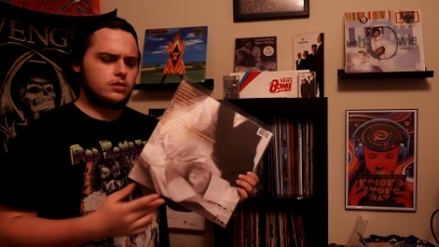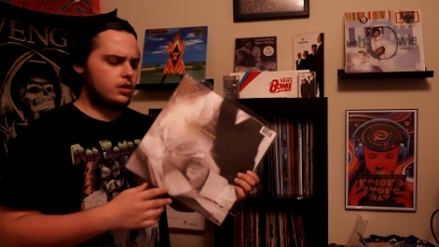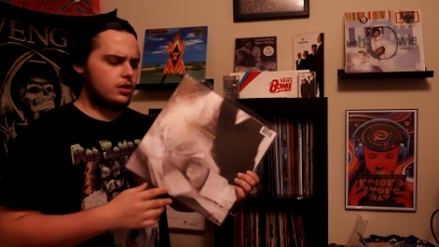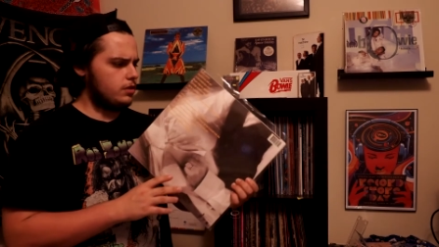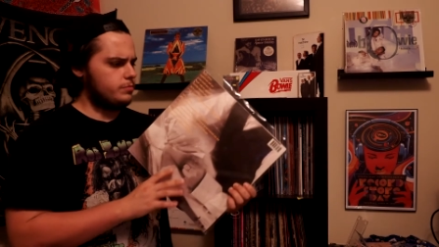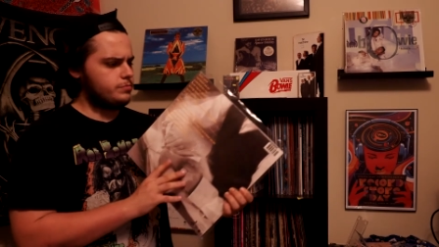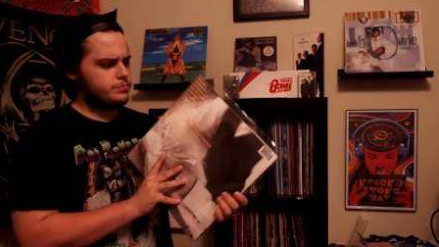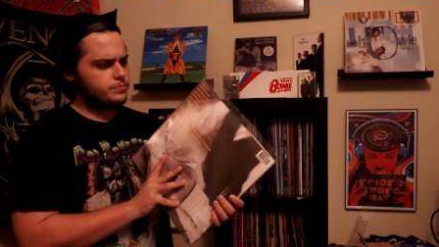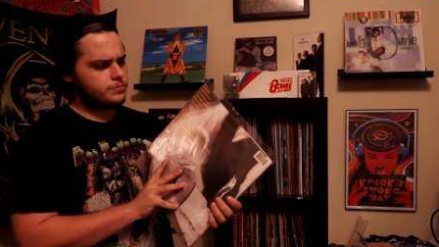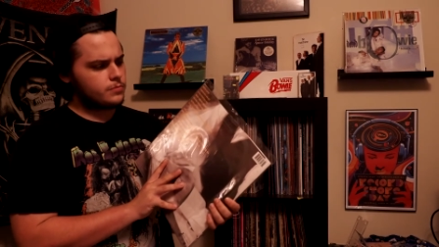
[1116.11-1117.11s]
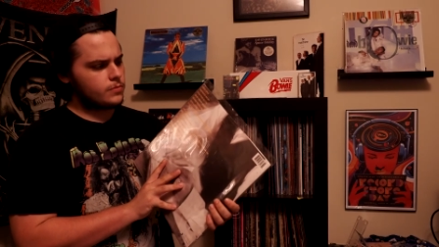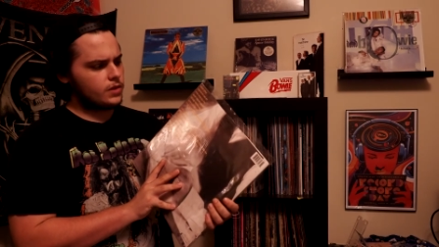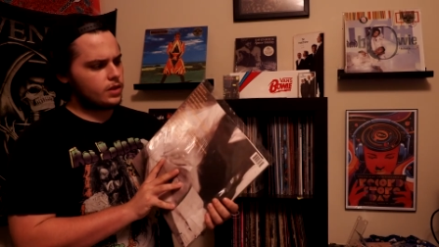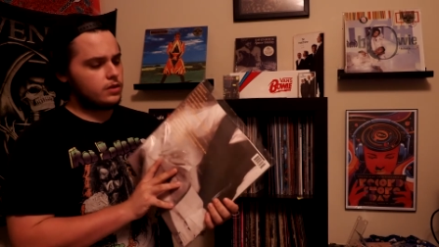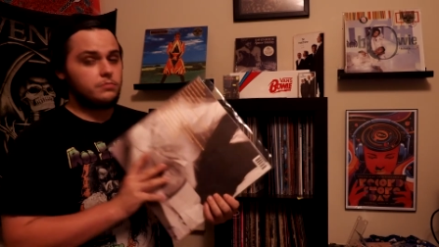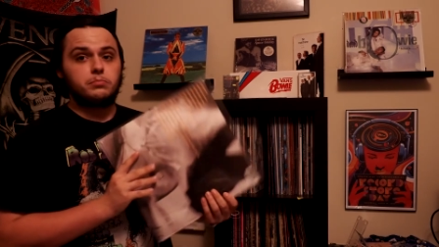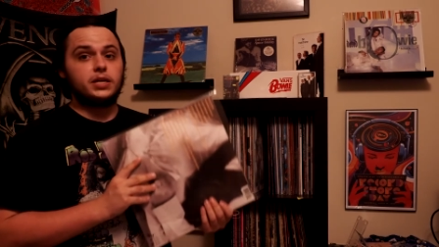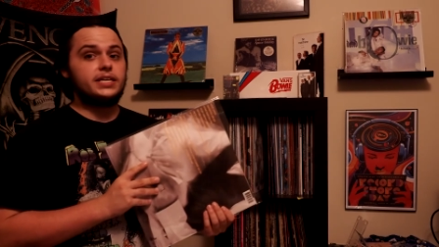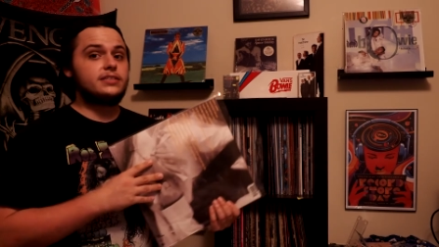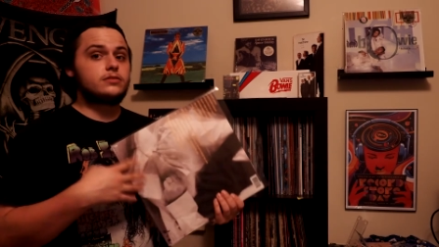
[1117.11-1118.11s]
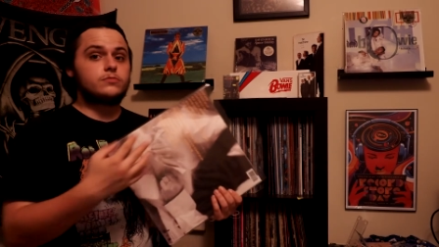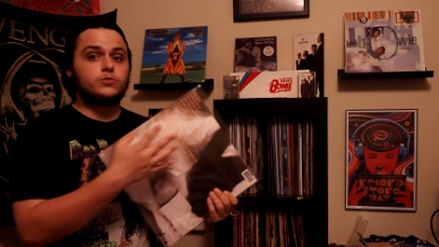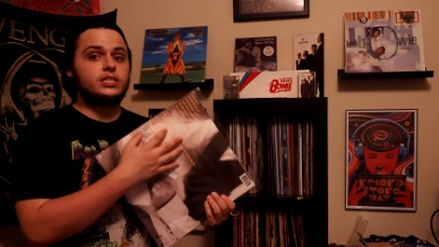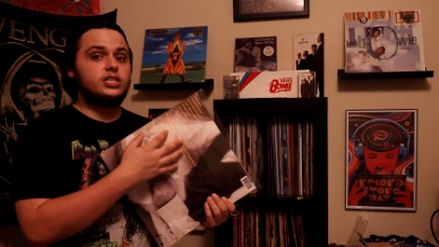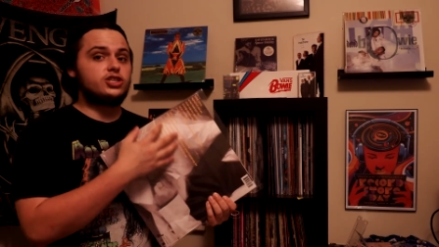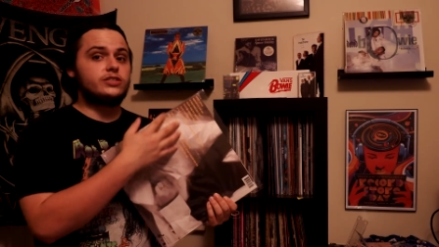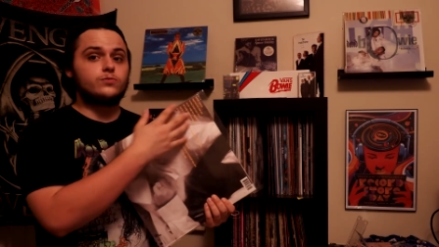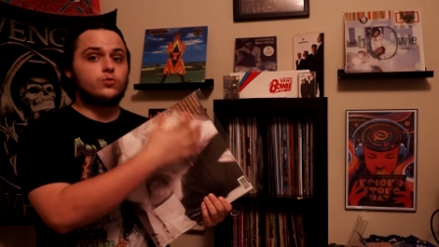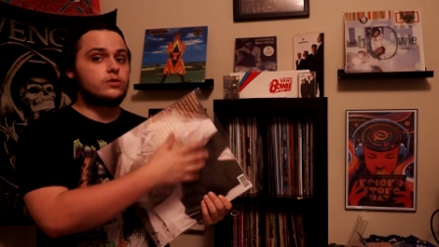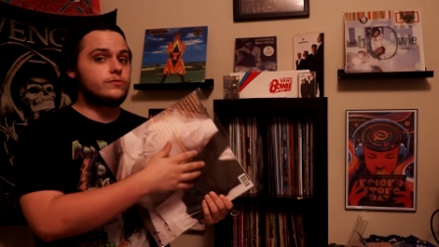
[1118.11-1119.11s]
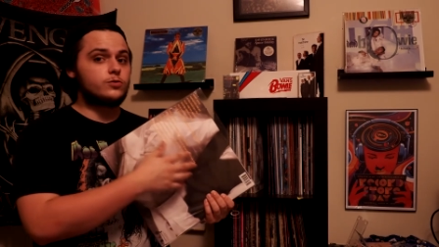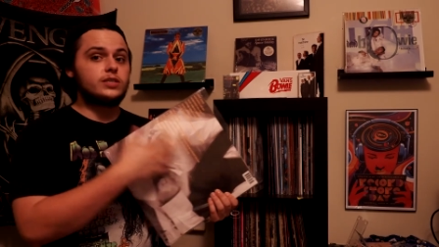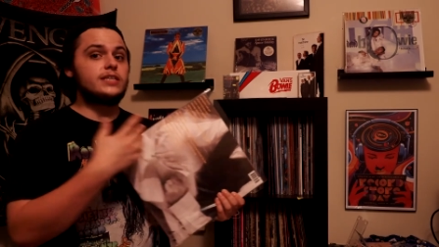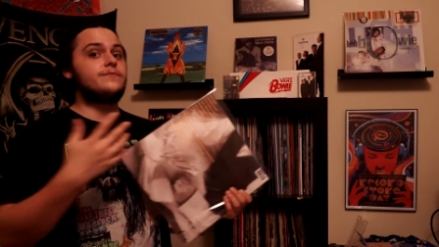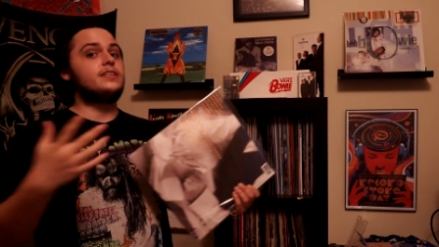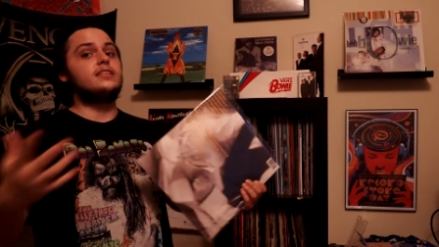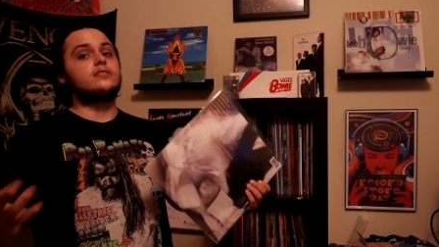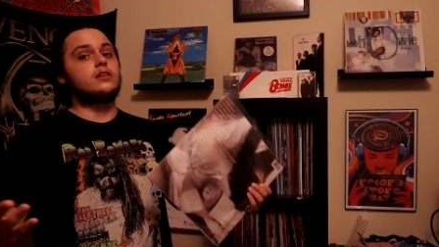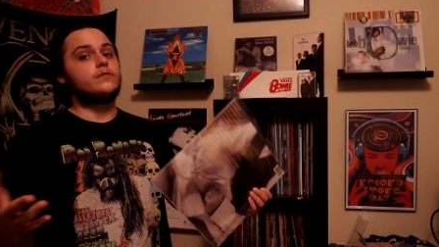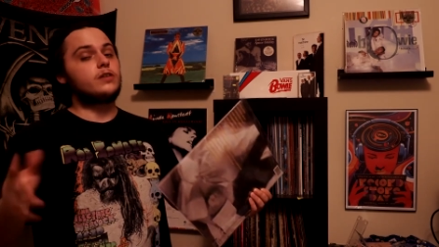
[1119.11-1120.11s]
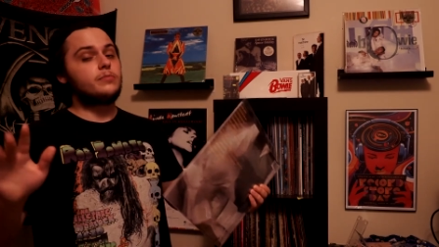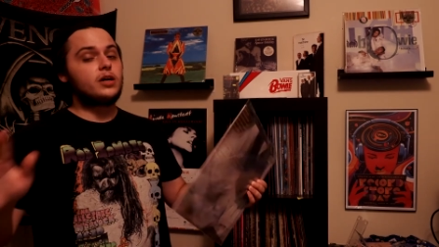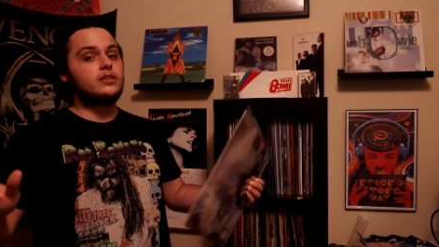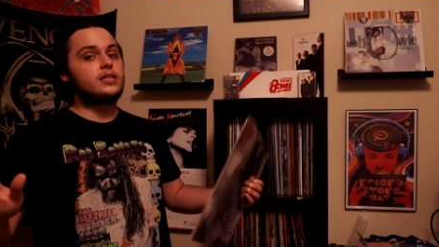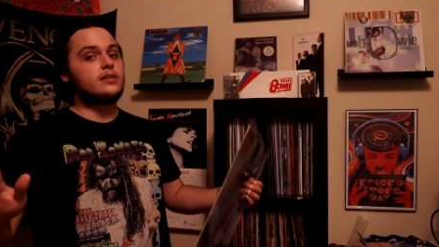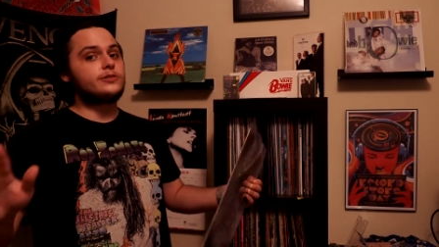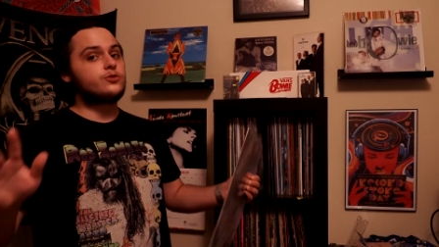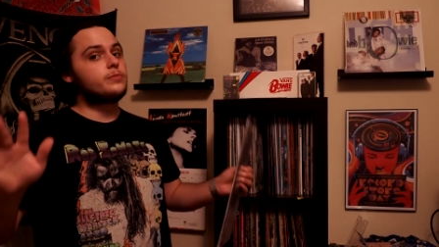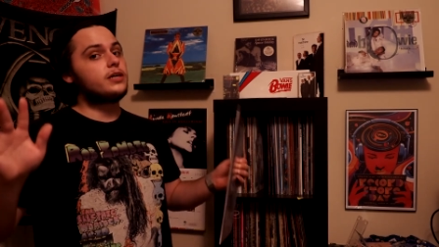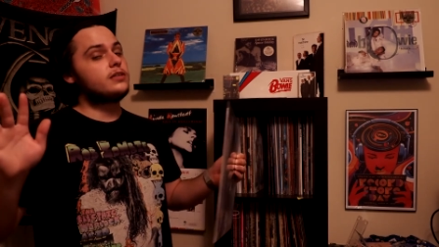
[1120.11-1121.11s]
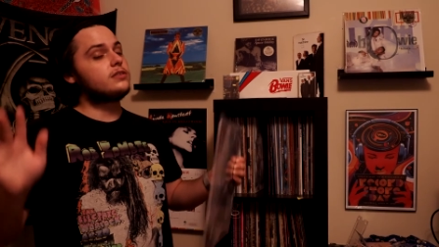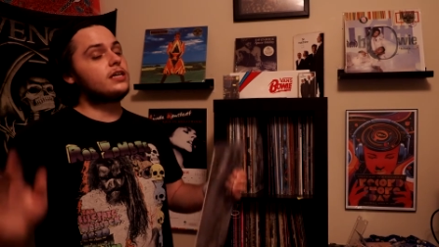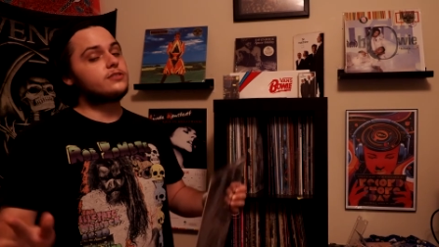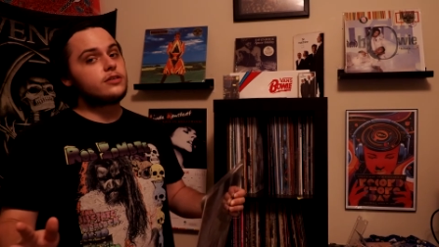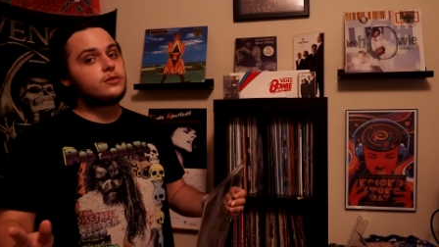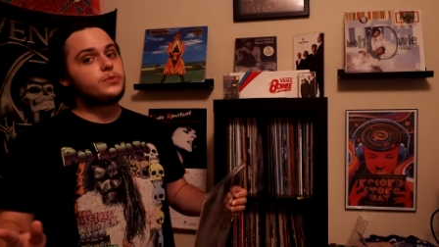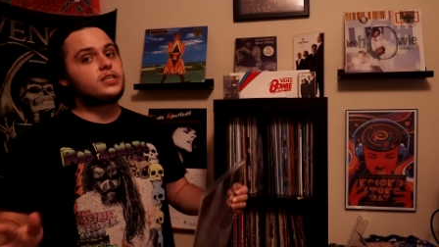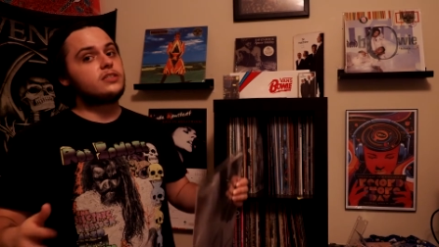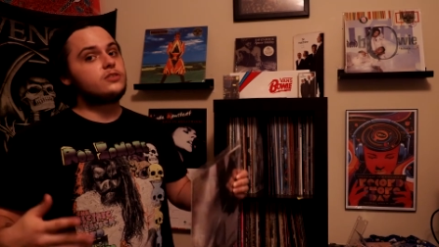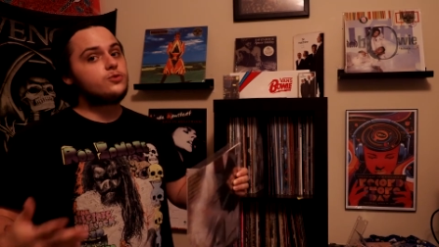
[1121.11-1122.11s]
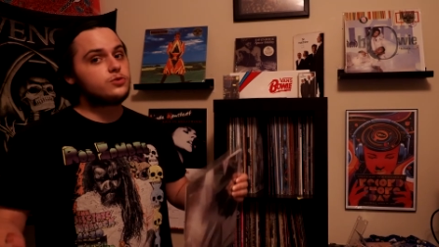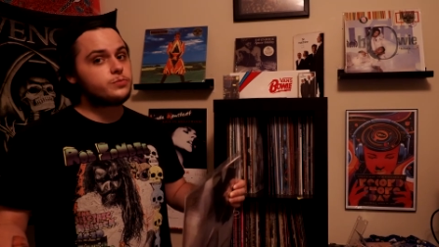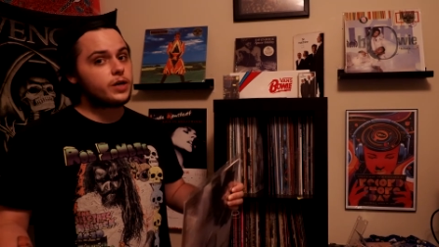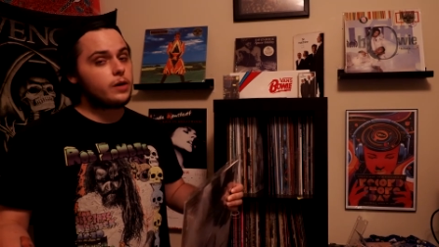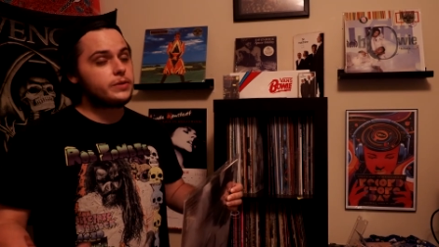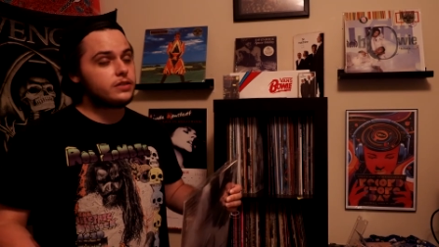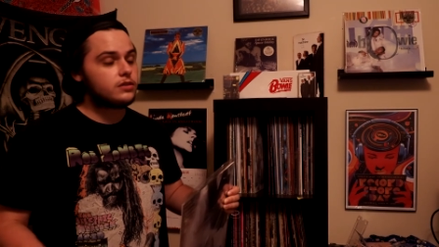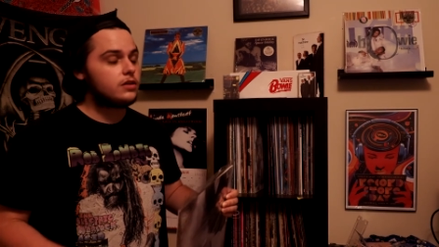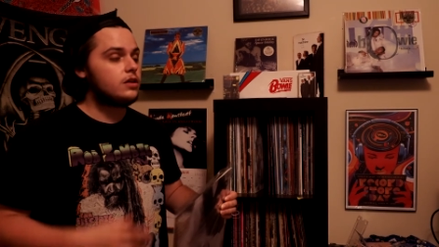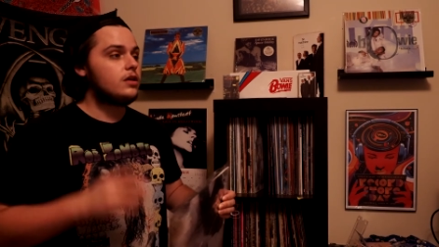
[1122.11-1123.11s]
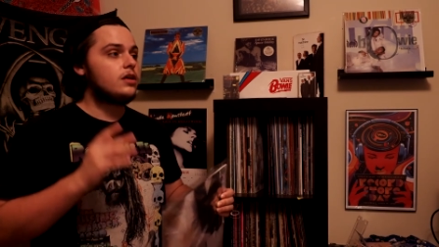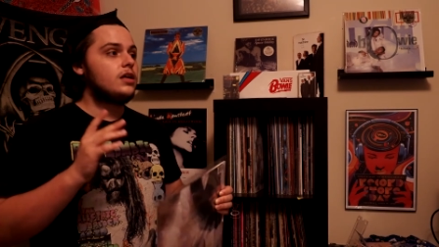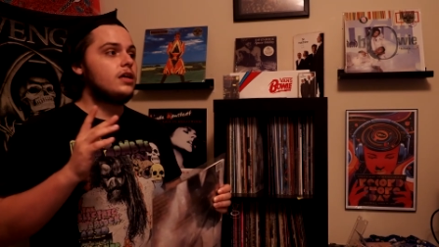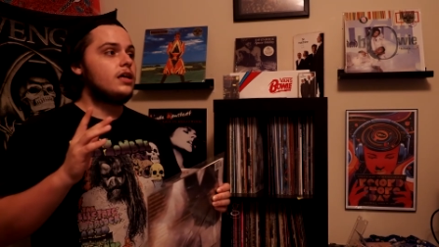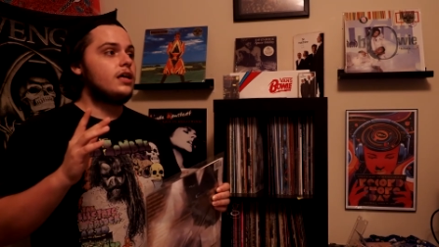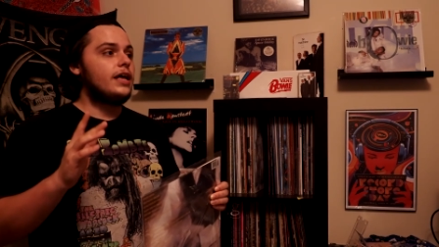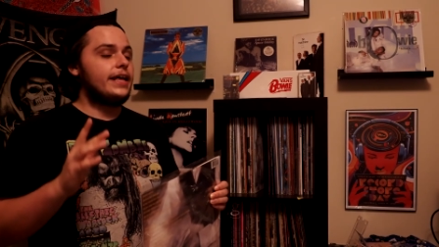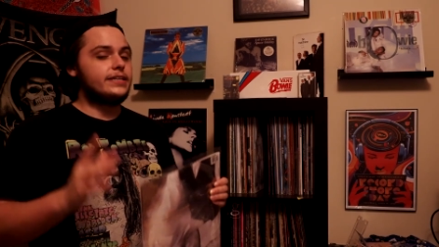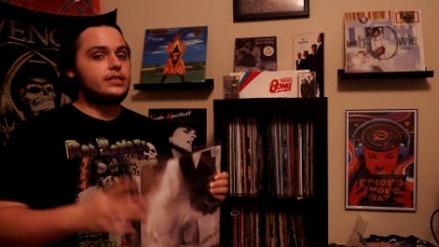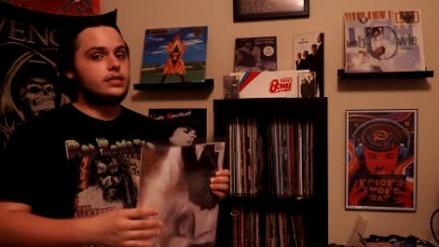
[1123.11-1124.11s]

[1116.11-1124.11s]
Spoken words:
but his rendition is wonderful, if it is a cover. I'm not entirely sure about it. I saw something in a YouTube comment, and,